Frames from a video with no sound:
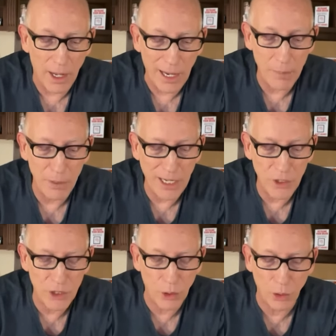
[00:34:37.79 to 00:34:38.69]

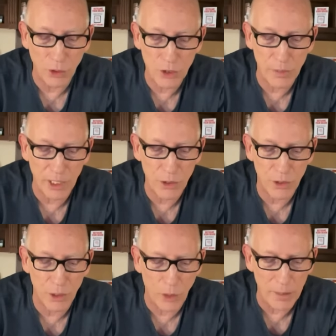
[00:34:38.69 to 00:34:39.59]
MBA schools to make
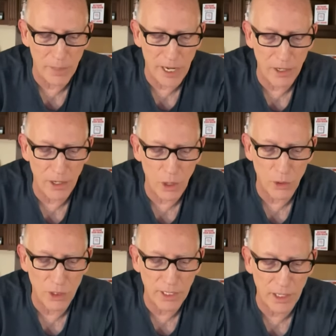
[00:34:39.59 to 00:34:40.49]
sure that white men
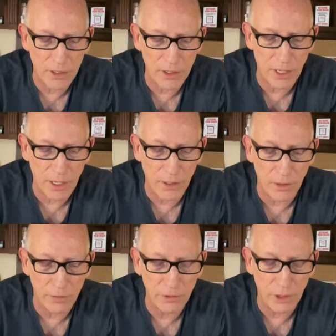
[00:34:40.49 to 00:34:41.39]
don't get
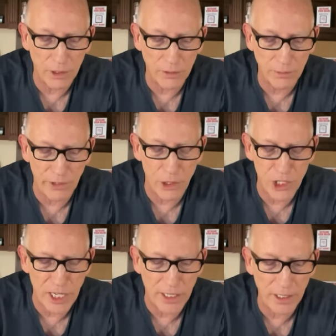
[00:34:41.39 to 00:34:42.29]
a fair
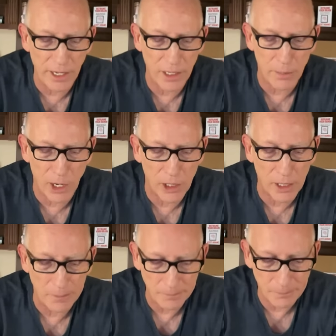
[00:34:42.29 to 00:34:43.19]
shake in America.